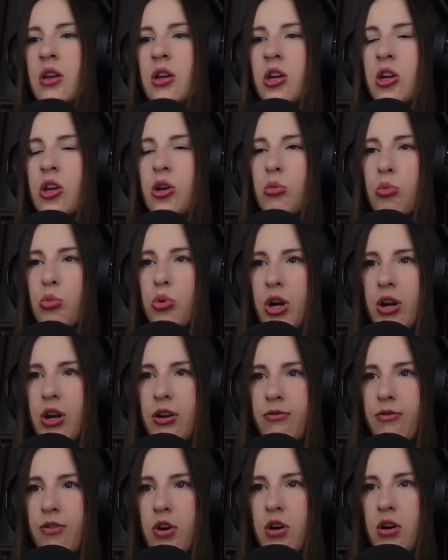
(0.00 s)
brain
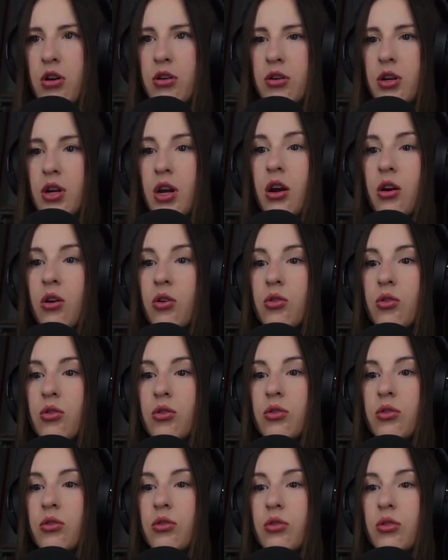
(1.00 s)
fog. Now,
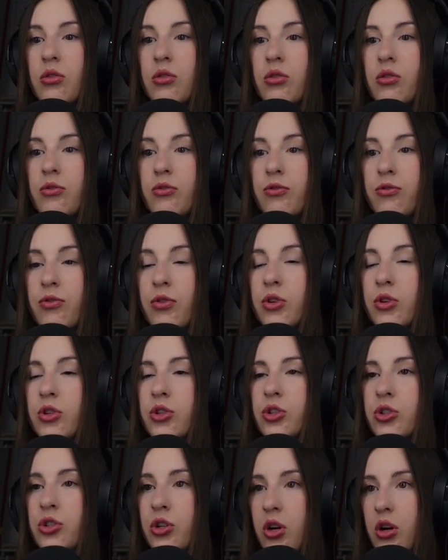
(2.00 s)
for
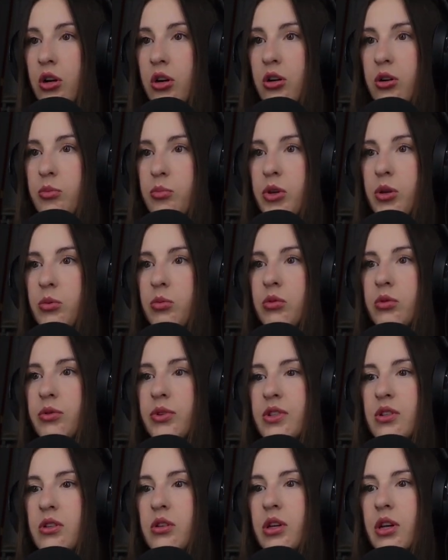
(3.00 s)
sure, people with
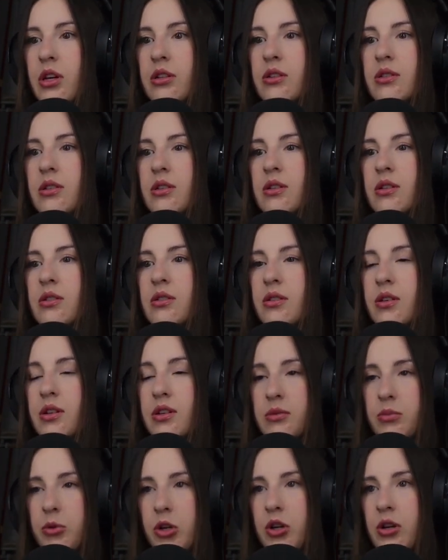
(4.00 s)
celiac disease
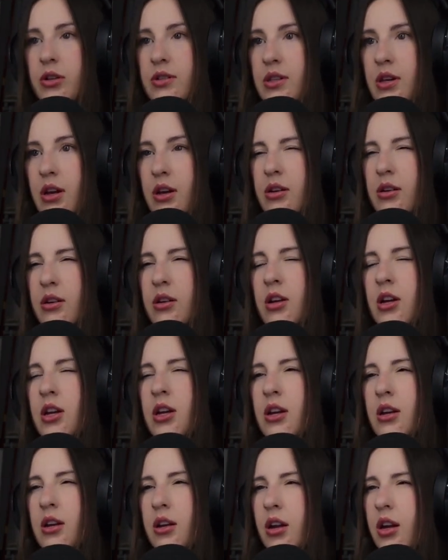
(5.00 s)
experience that.
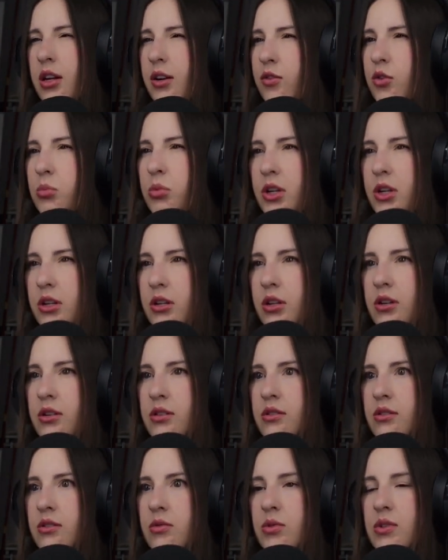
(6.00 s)
Not everybody
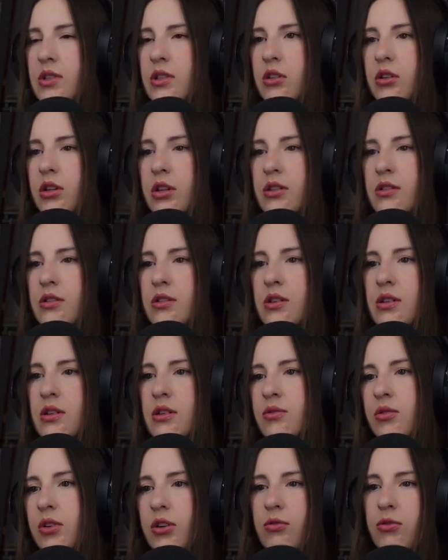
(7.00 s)
does with celiac disease.
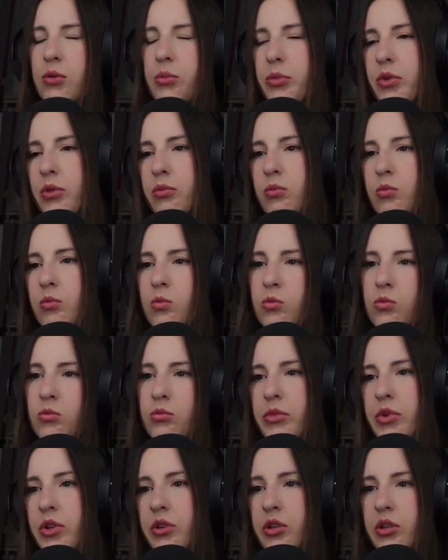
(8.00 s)
Like from
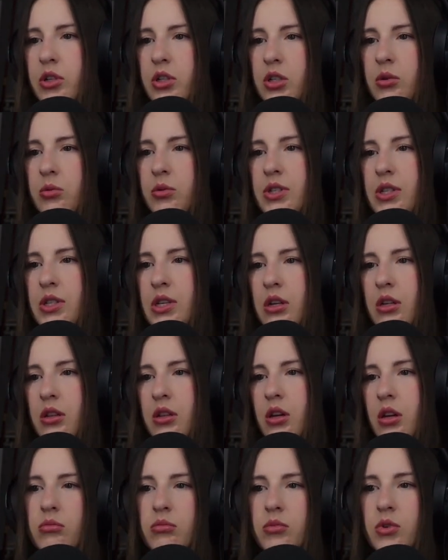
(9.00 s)
the literature, we're seeing
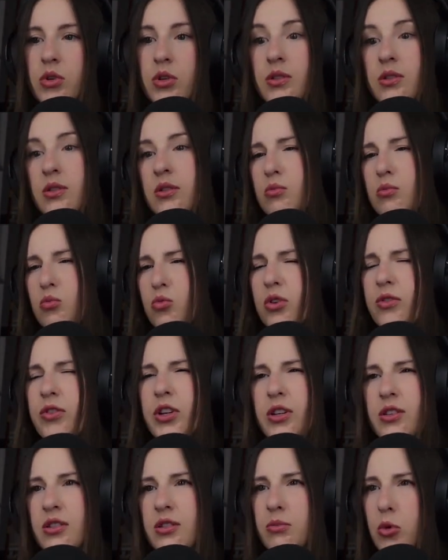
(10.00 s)
that it's more of like
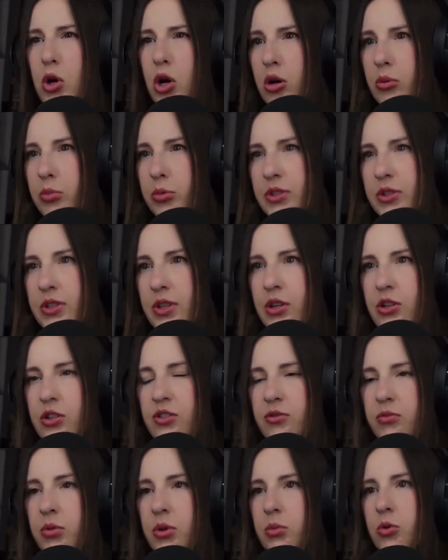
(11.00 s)
a small percentage
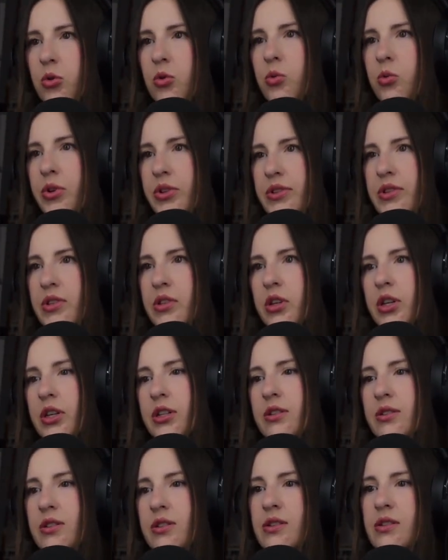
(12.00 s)
of people with celiac
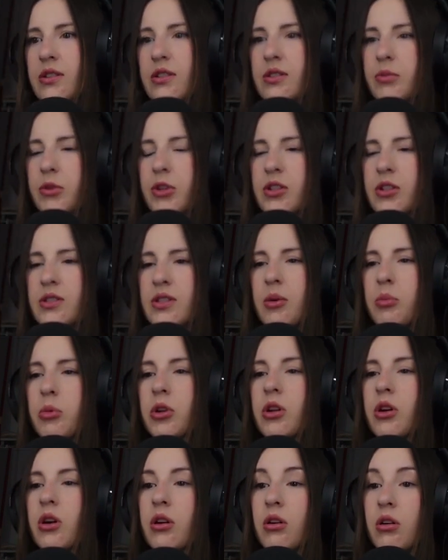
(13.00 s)
disease experience that, but
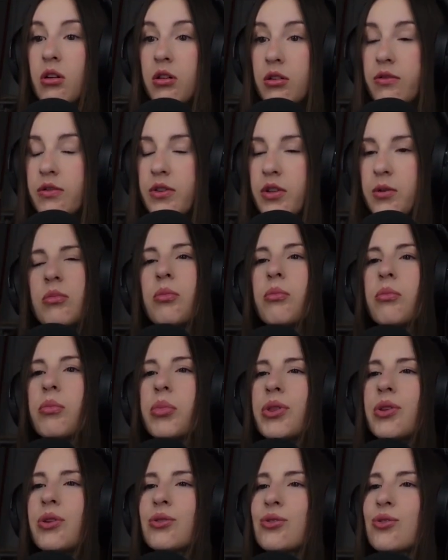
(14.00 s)
not all of them.
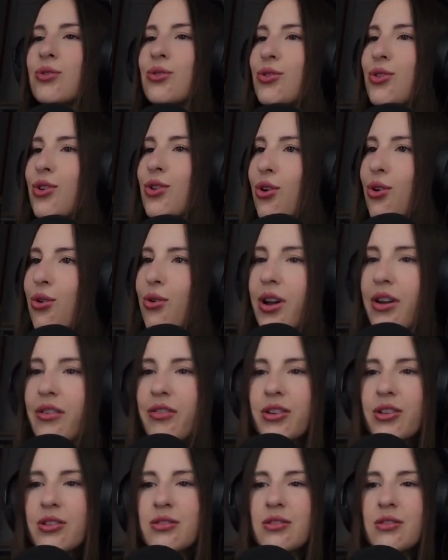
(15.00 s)
But there's no
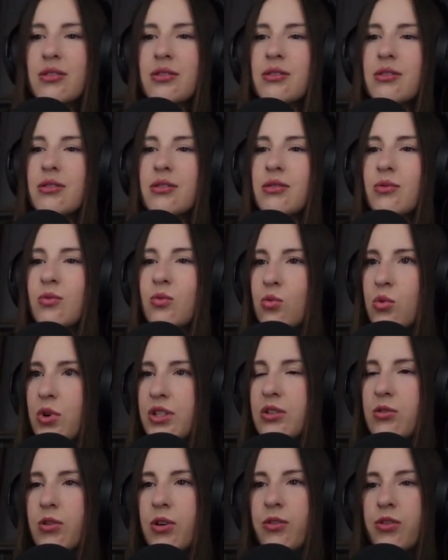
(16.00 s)
evidence
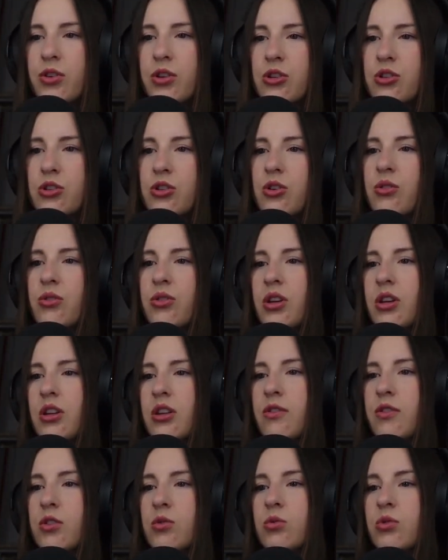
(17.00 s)
whatsoever to show that
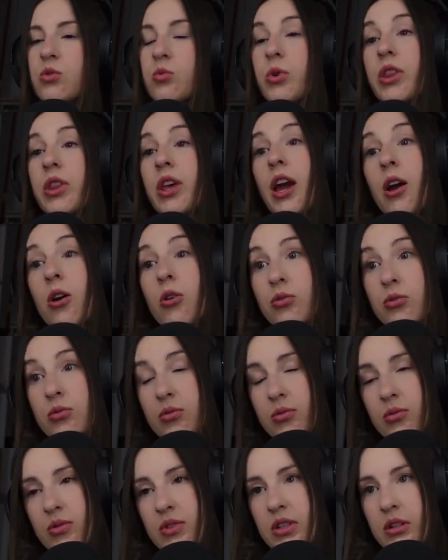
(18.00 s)
individuals without
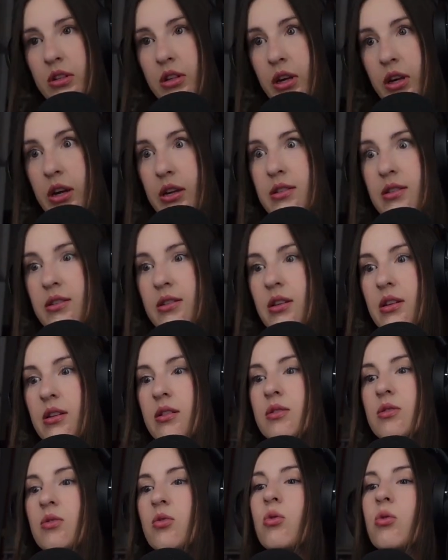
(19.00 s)
celiac
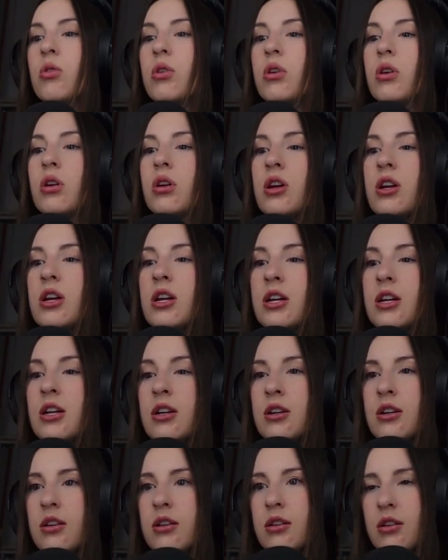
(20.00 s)
disease or
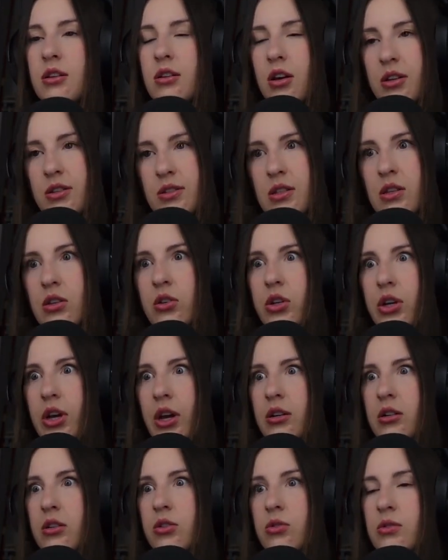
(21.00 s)

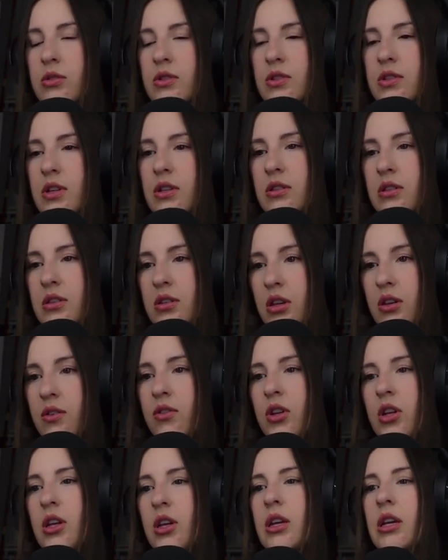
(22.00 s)
non-celiac gluten
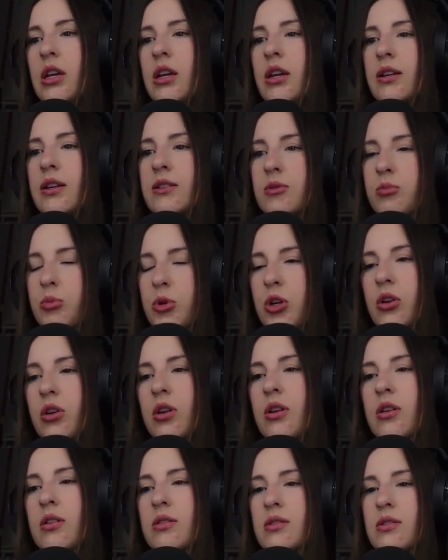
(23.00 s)
sensitivity
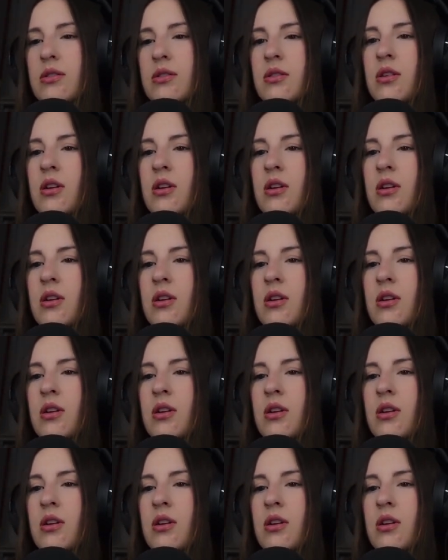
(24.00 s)
experience